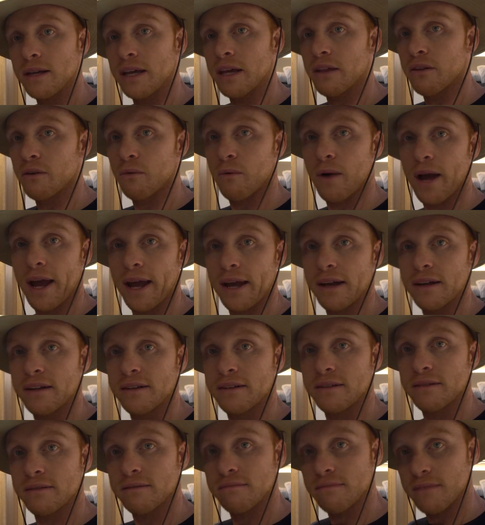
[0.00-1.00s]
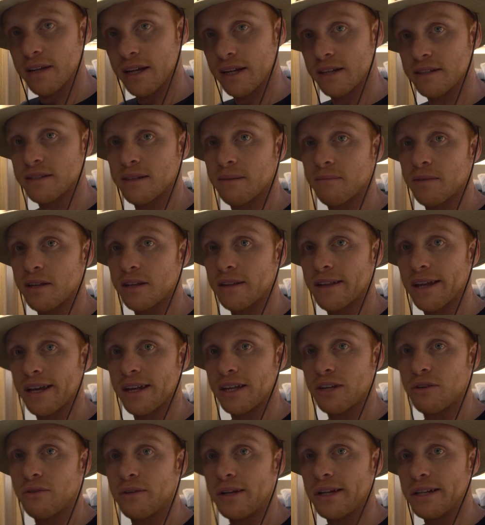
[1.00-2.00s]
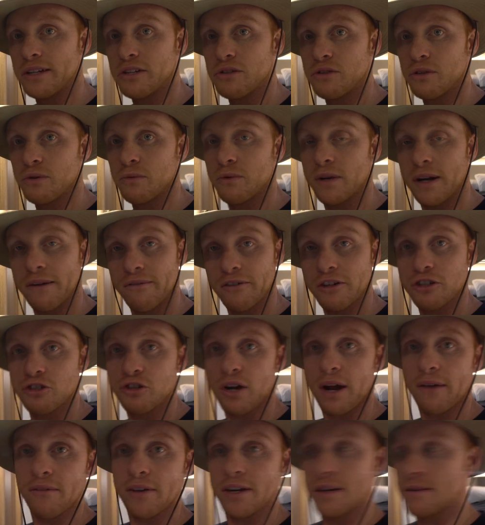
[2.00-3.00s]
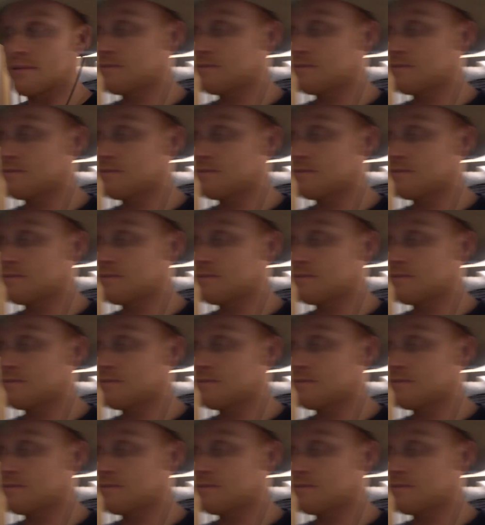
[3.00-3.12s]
Either way, it is something that you need to do whenever you're driving.